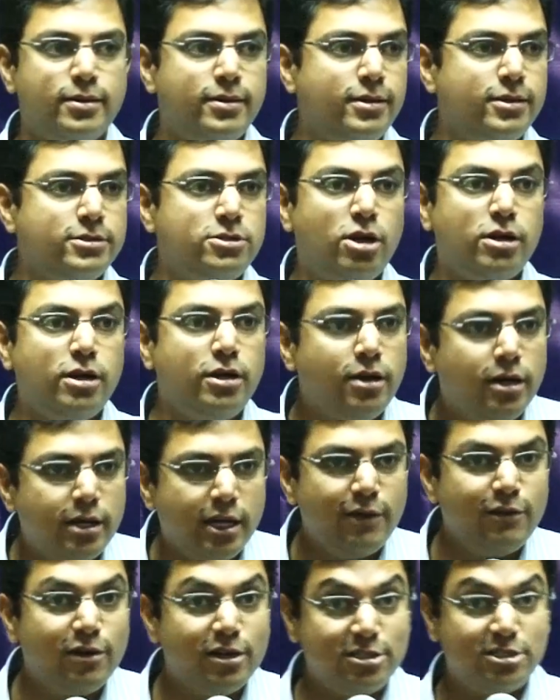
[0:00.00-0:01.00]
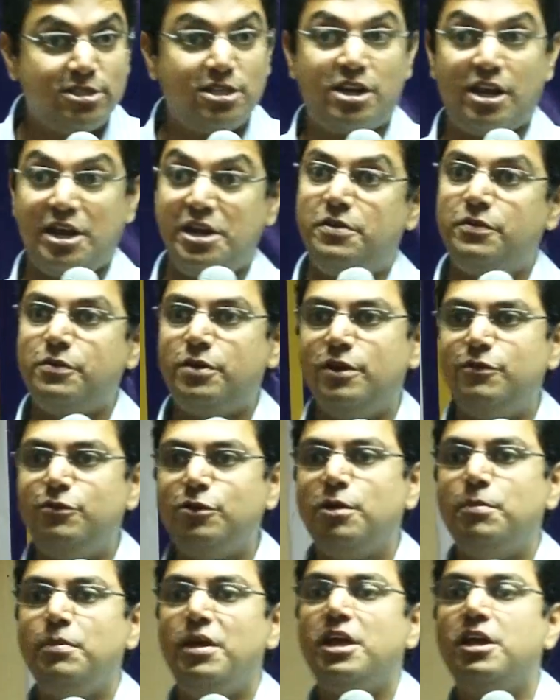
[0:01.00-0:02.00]
It's not a dirty word, it's the right word if you
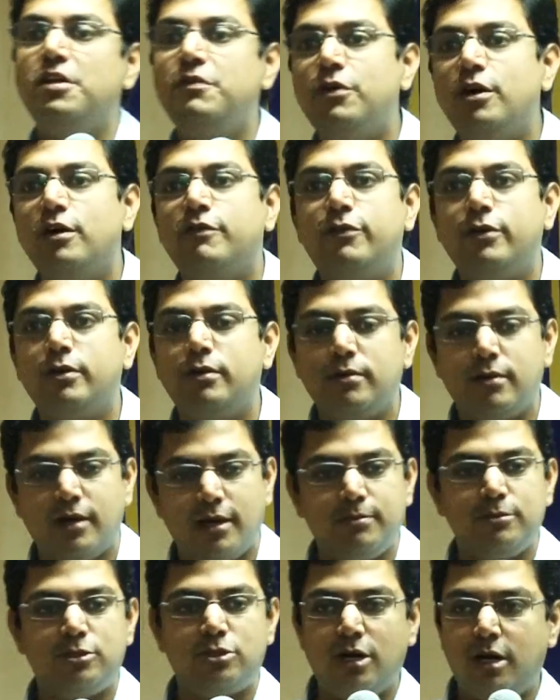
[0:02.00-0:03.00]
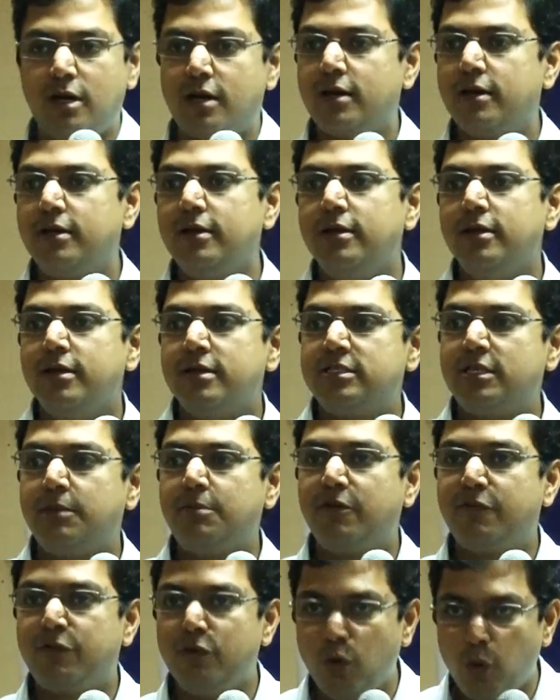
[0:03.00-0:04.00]
can make it work for you. I'm sure some
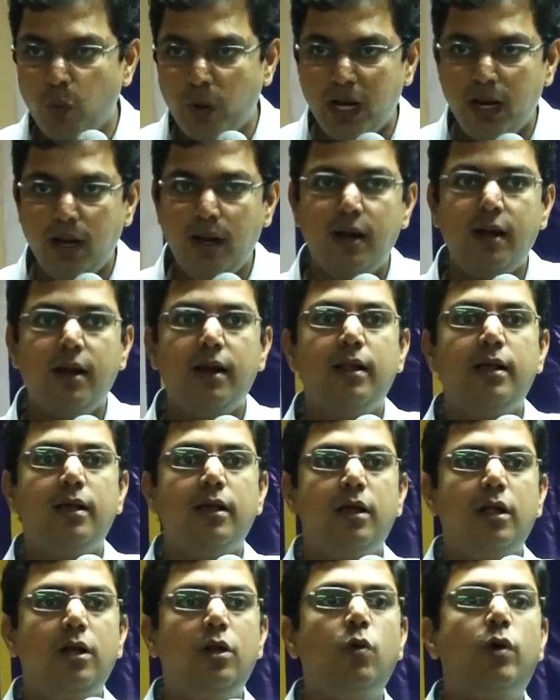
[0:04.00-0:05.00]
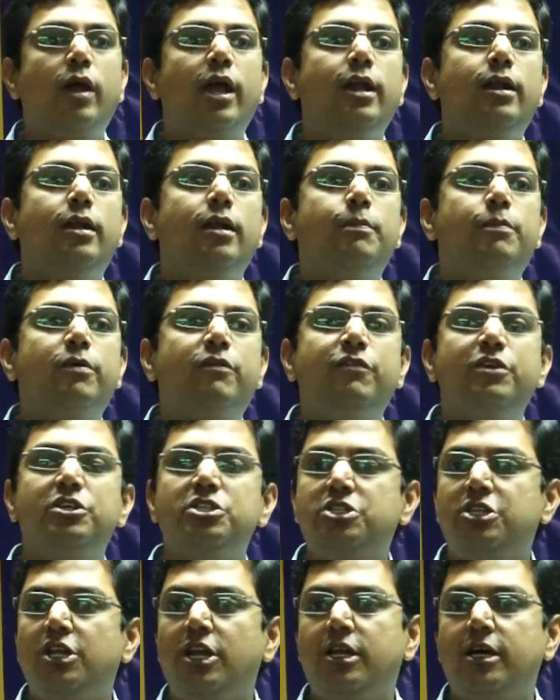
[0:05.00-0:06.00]
of you will look at a
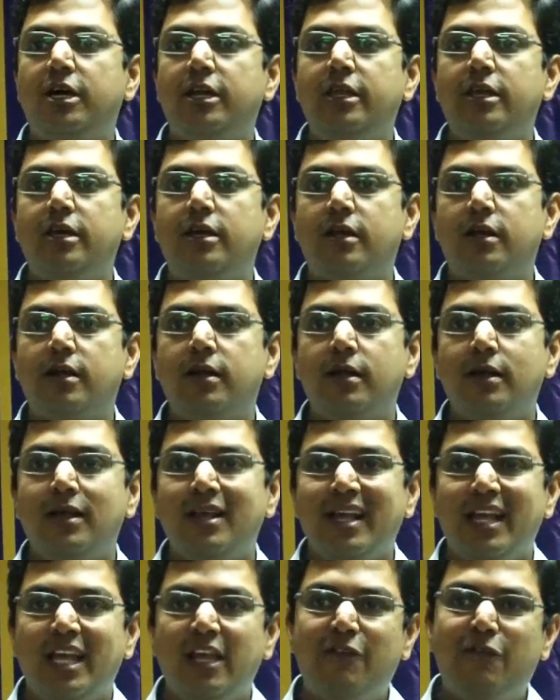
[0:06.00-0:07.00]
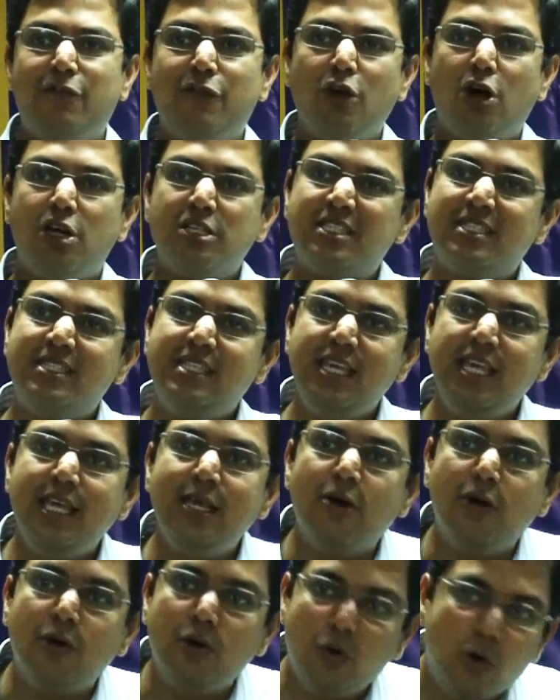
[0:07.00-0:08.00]
professional career. If your
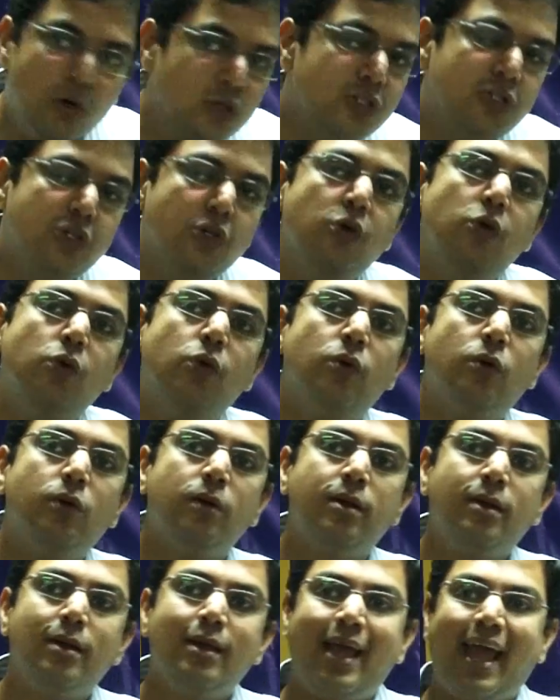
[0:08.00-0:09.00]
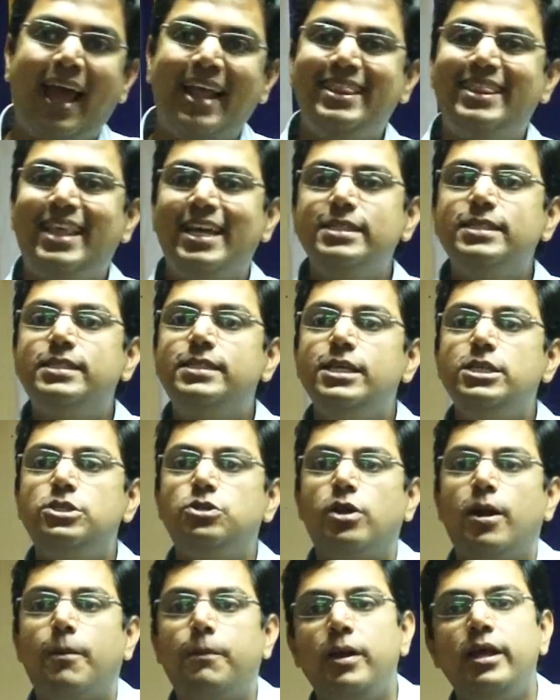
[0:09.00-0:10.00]
CEO knows you and then sees
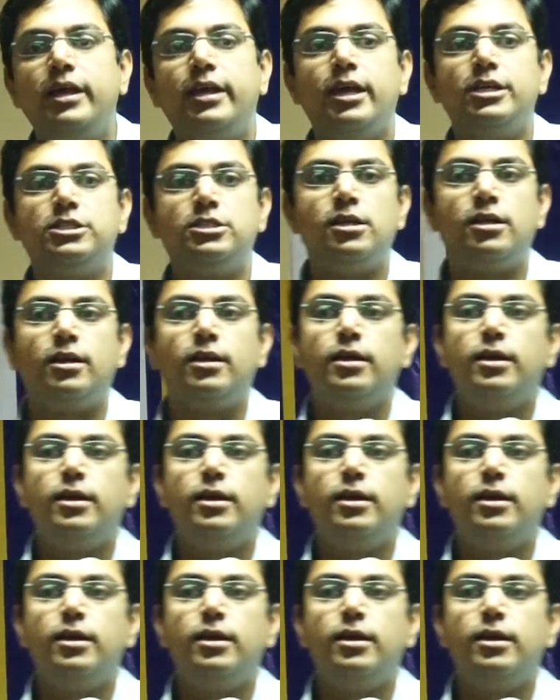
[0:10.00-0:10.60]
your application,